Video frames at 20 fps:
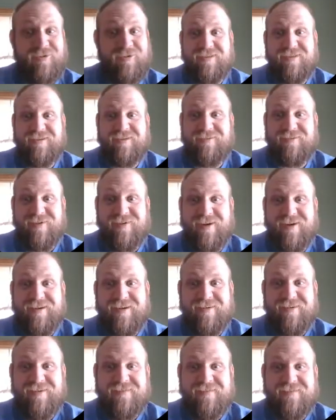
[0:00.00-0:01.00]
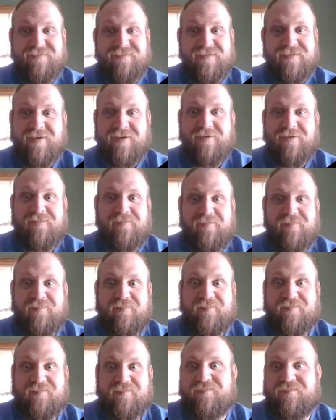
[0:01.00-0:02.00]
this way. So
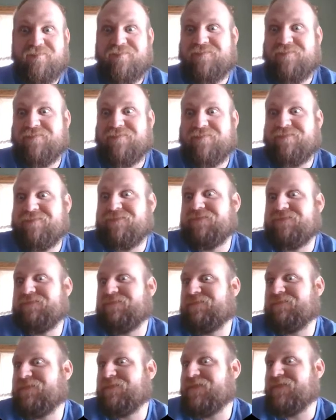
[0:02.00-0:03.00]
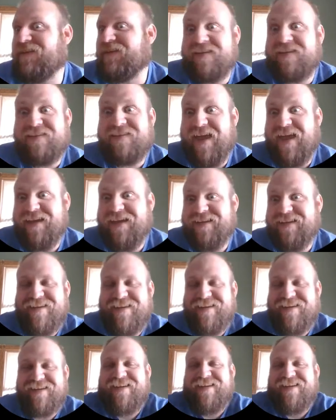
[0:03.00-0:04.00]
just saying.
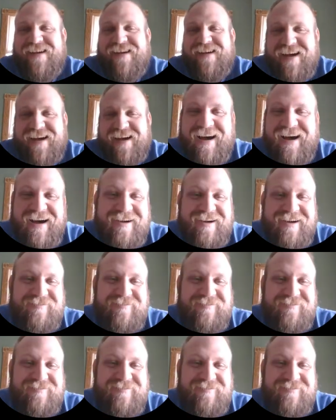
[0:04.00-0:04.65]
Uh,